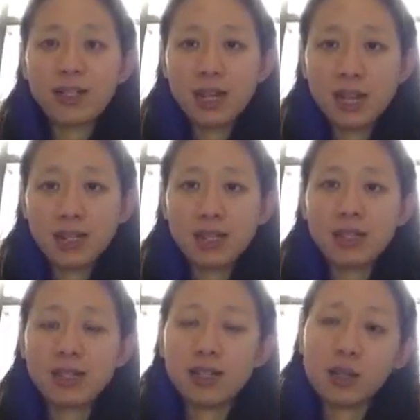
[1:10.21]
debt
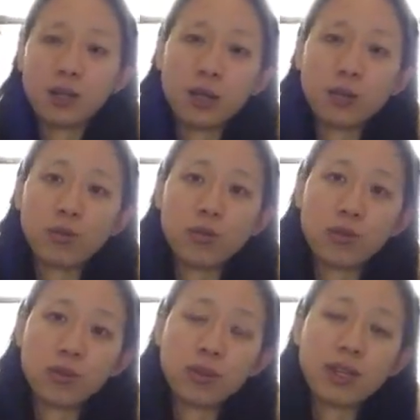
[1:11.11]
that's $300,000,
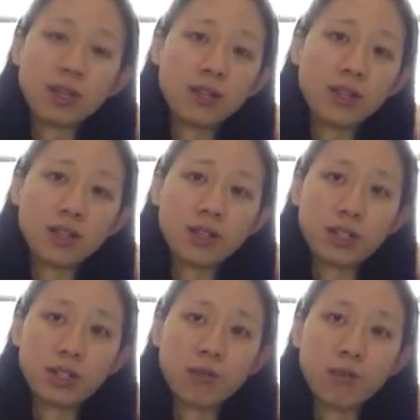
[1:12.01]
$400,000
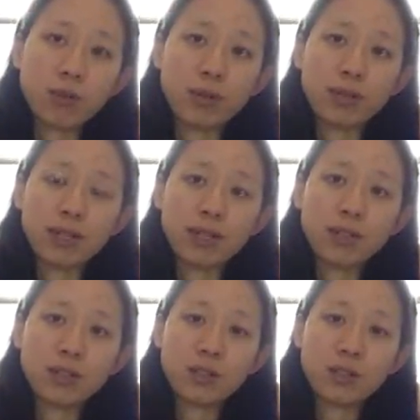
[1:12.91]
at 7%.